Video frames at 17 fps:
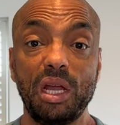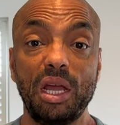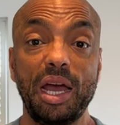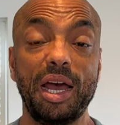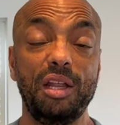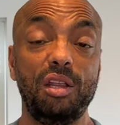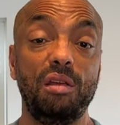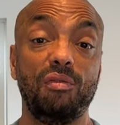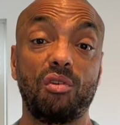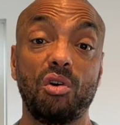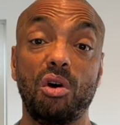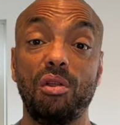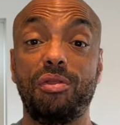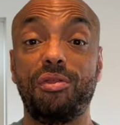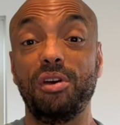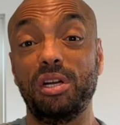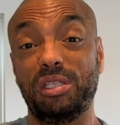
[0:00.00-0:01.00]
And you've got a
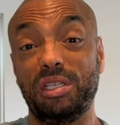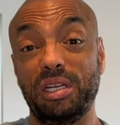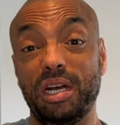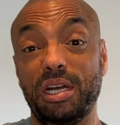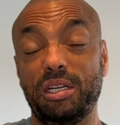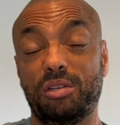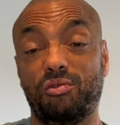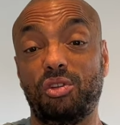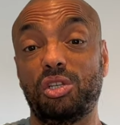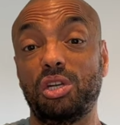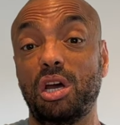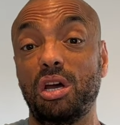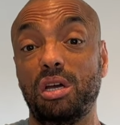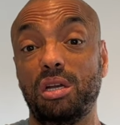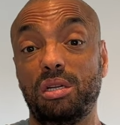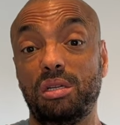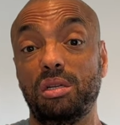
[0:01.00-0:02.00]
30 days
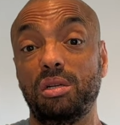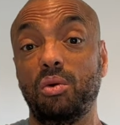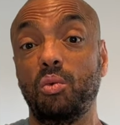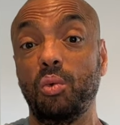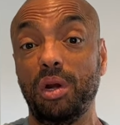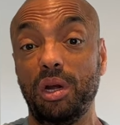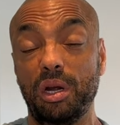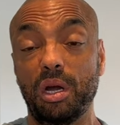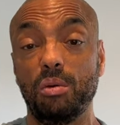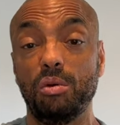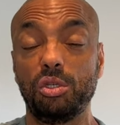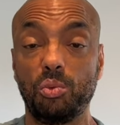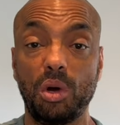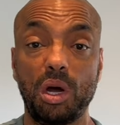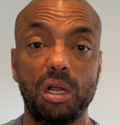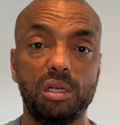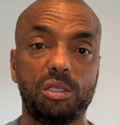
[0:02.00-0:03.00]
return window as
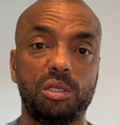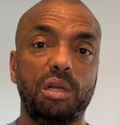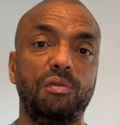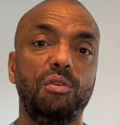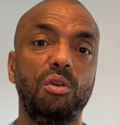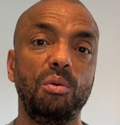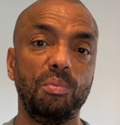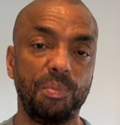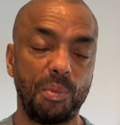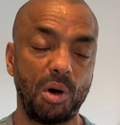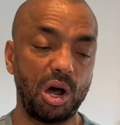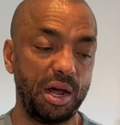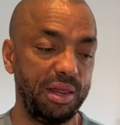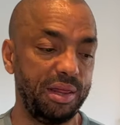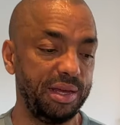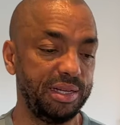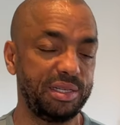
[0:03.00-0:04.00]
well. So if you
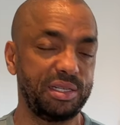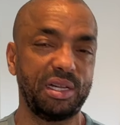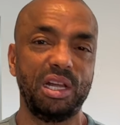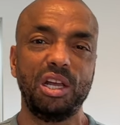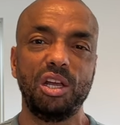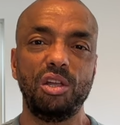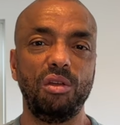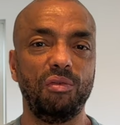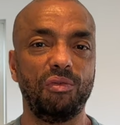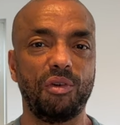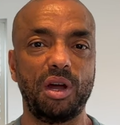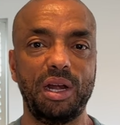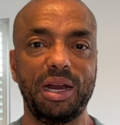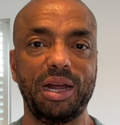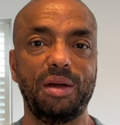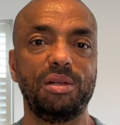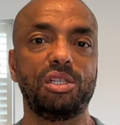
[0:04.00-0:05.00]
buy this, you
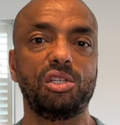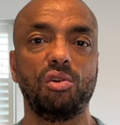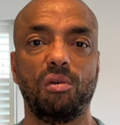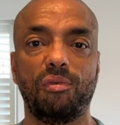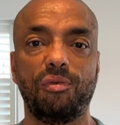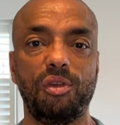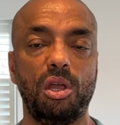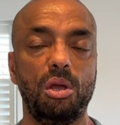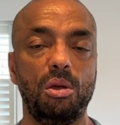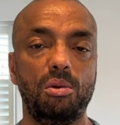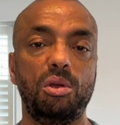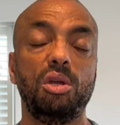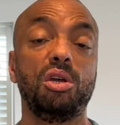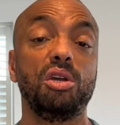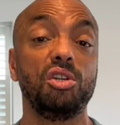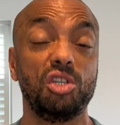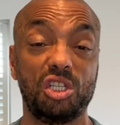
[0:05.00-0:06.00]
find out it's not for you,
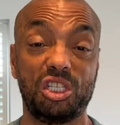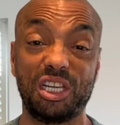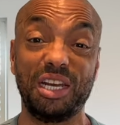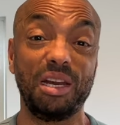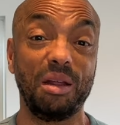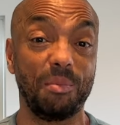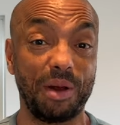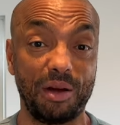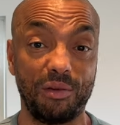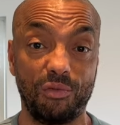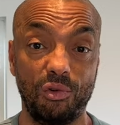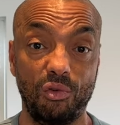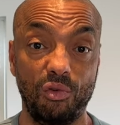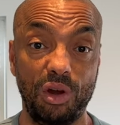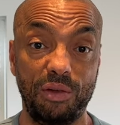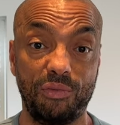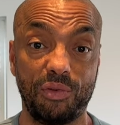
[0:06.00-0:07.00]
you can just send it back for a
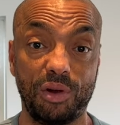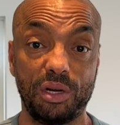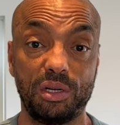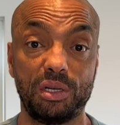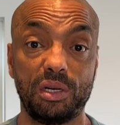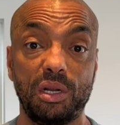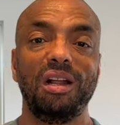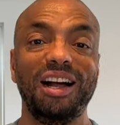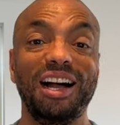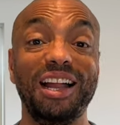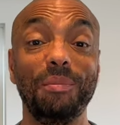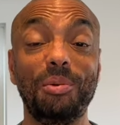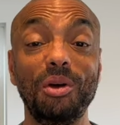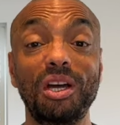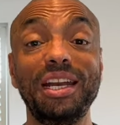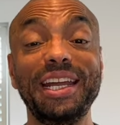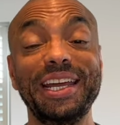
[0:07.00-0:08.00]
refund. I'll
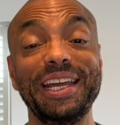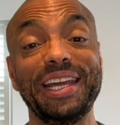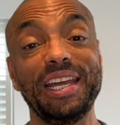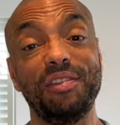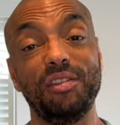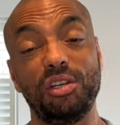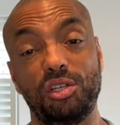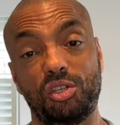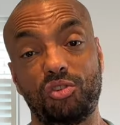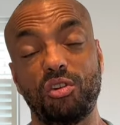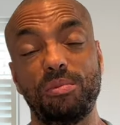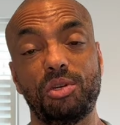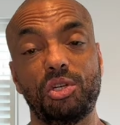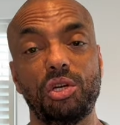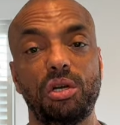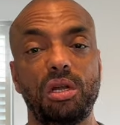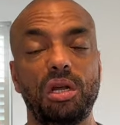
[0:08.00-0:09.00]
put a link in the
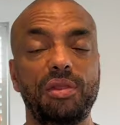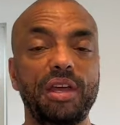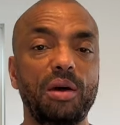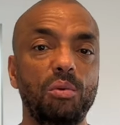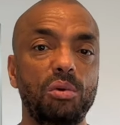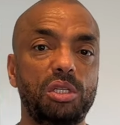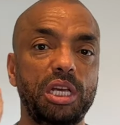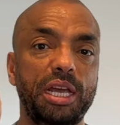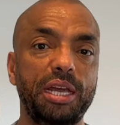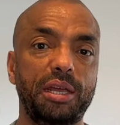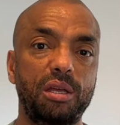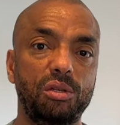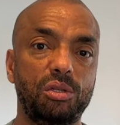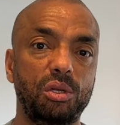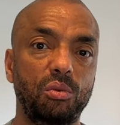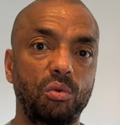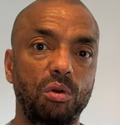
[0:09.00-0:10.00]
description and that will take you
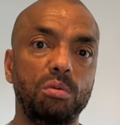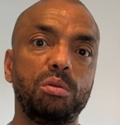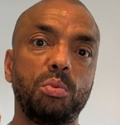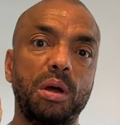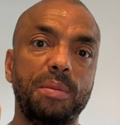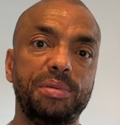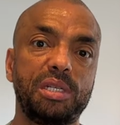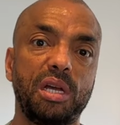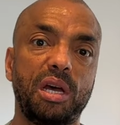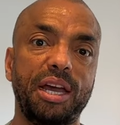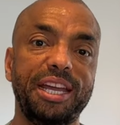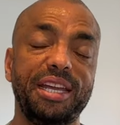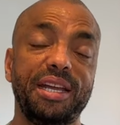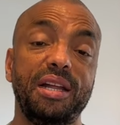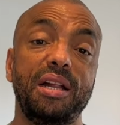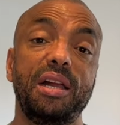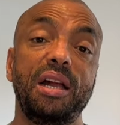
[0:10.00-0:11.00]
to Whoop's website.
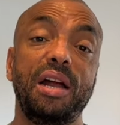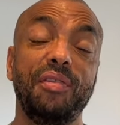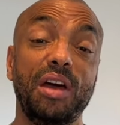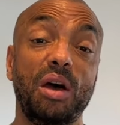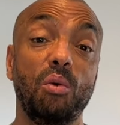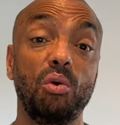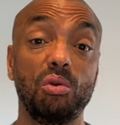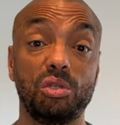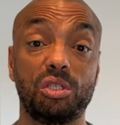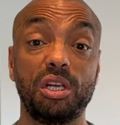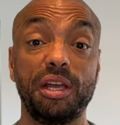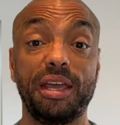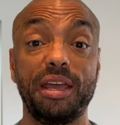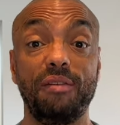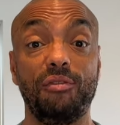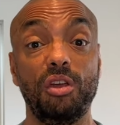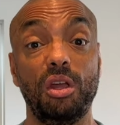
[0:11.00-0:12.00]
And that will also
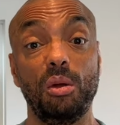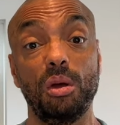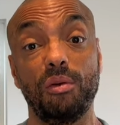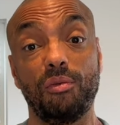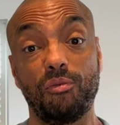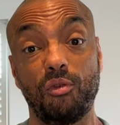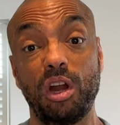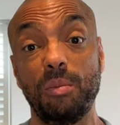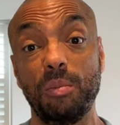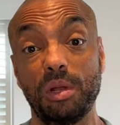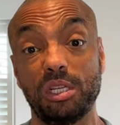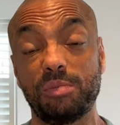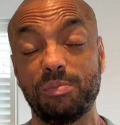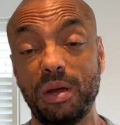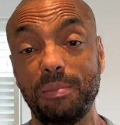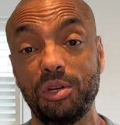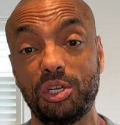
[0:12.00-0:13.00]
give you a free
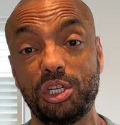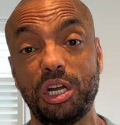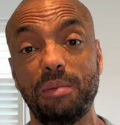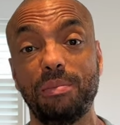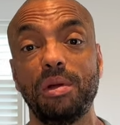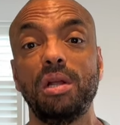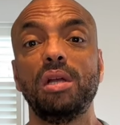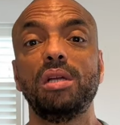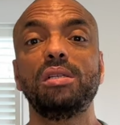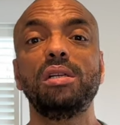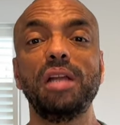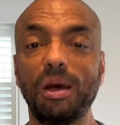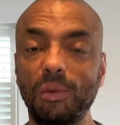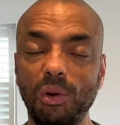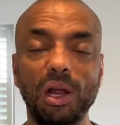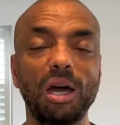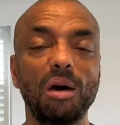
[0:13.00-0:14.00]
month's membership. So
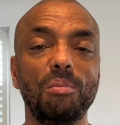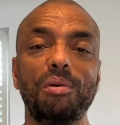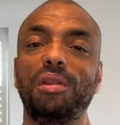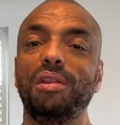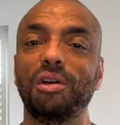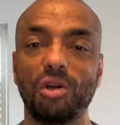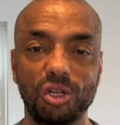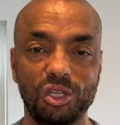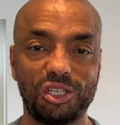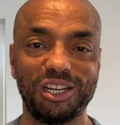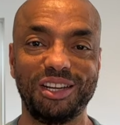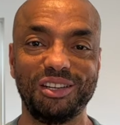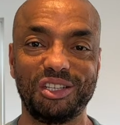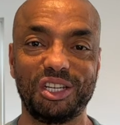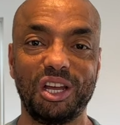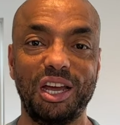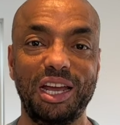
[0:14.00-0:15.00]
that will help bring the cost
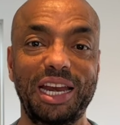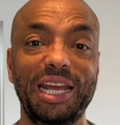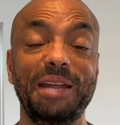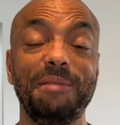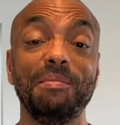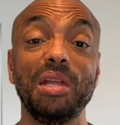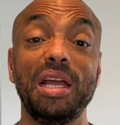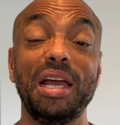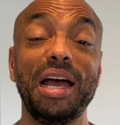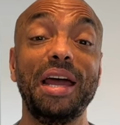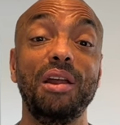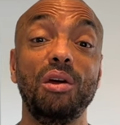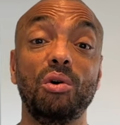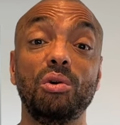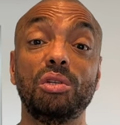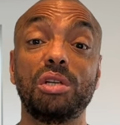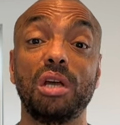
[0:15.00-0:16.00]
down slightly. And it
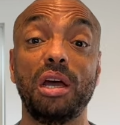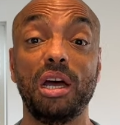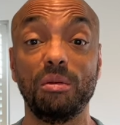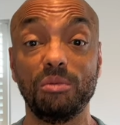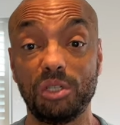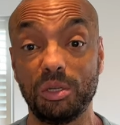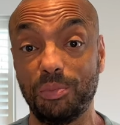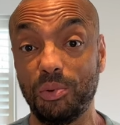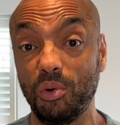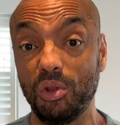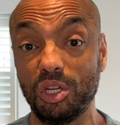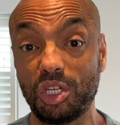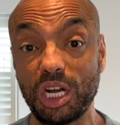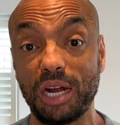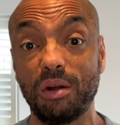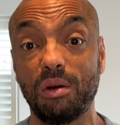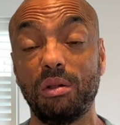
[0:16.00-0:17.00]
also helps support the
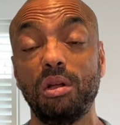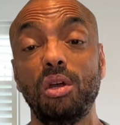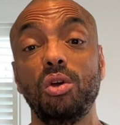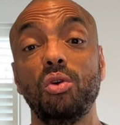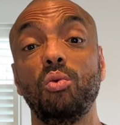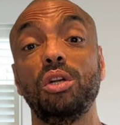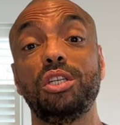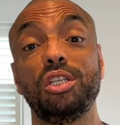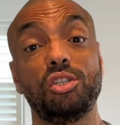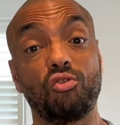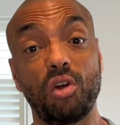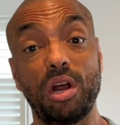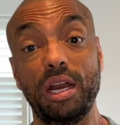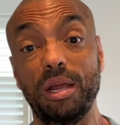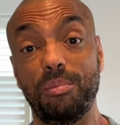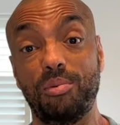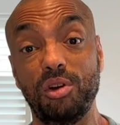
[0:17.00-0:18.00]
channel, which is
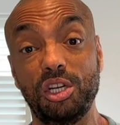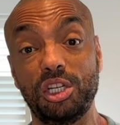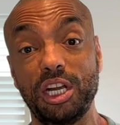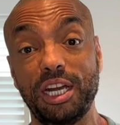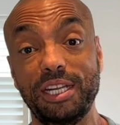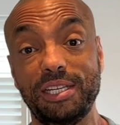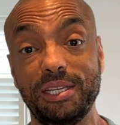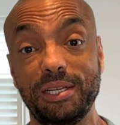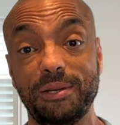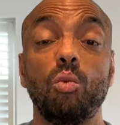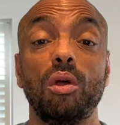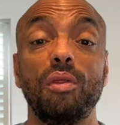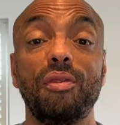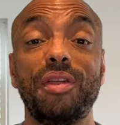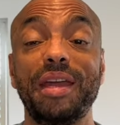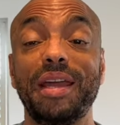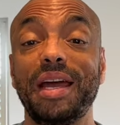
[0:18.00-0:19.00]
greatly appreciated.
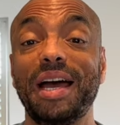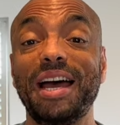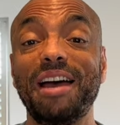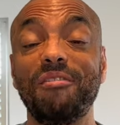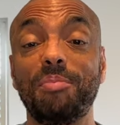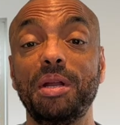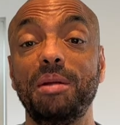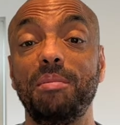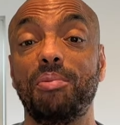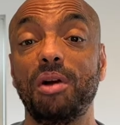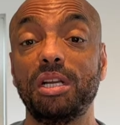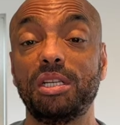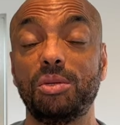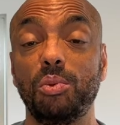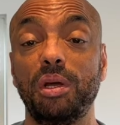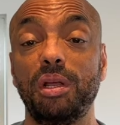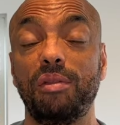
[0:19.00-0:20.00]
One thing I have been
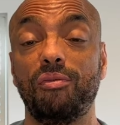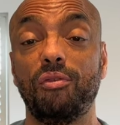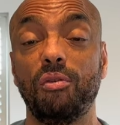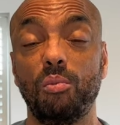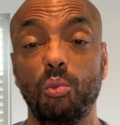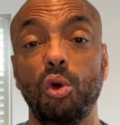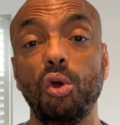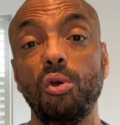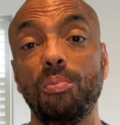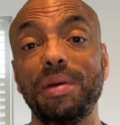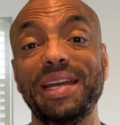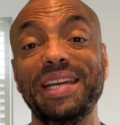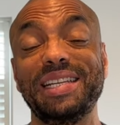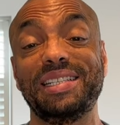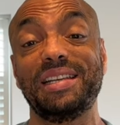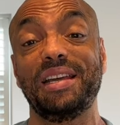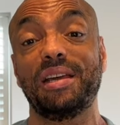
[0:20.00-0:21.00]
impressed with from Whoop
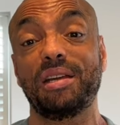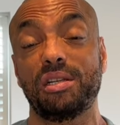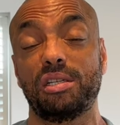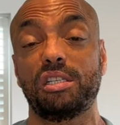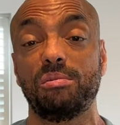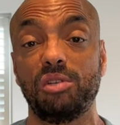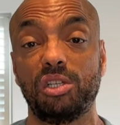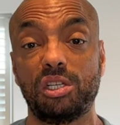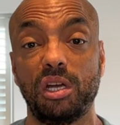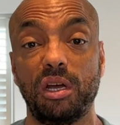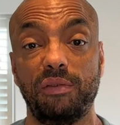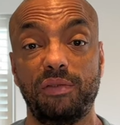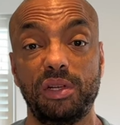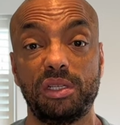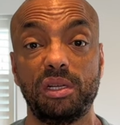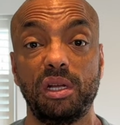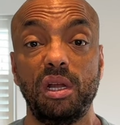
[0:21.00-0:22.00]
is their customer
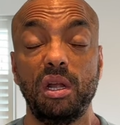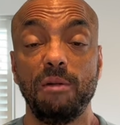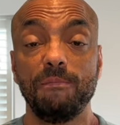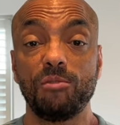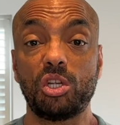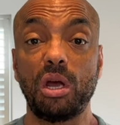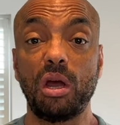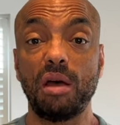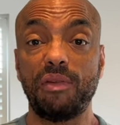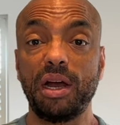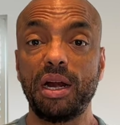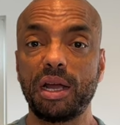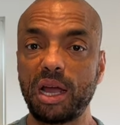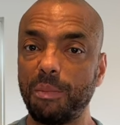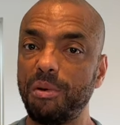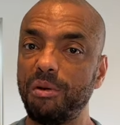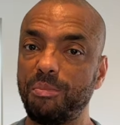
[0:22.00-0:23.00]
service. So I've had a
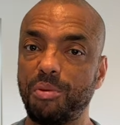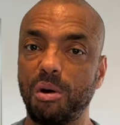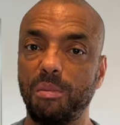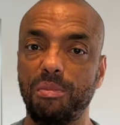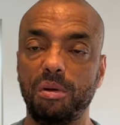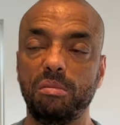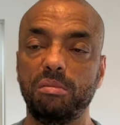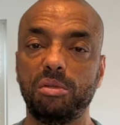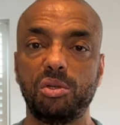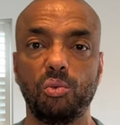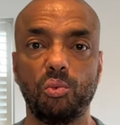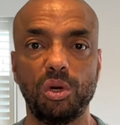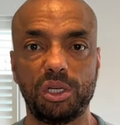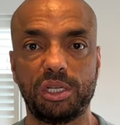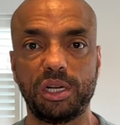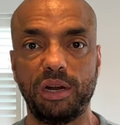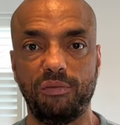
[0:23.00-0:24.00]
couple of problems
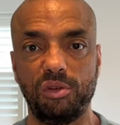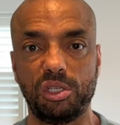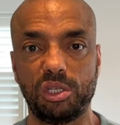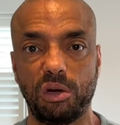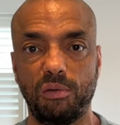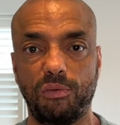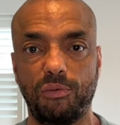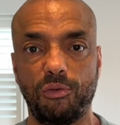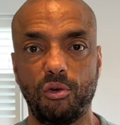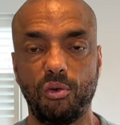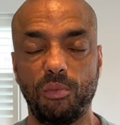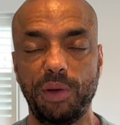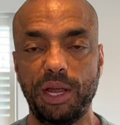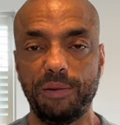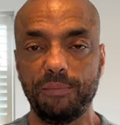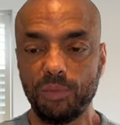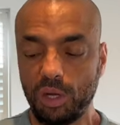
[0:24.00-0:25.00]
which they've resolved for
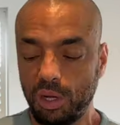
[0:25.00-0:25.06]
me.